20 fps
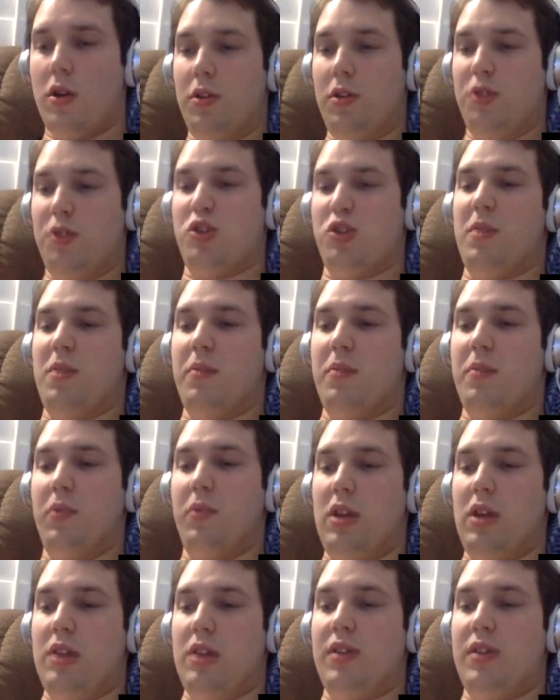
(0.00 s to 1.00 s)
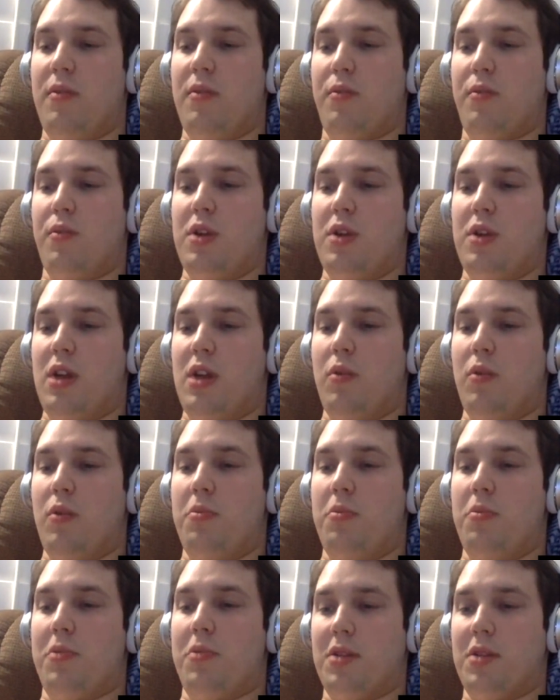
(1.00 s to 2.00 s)
Girl legitimately believed that
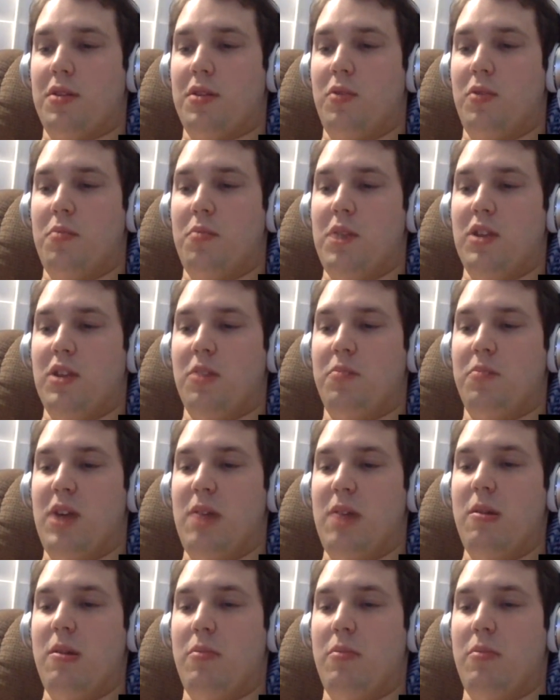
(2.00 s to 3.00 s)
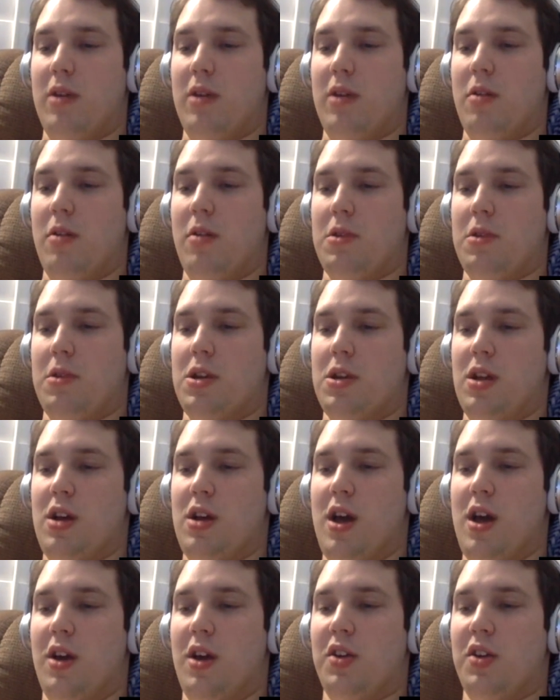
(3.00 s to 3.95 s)
reading while pregnant would make the baby better at reading.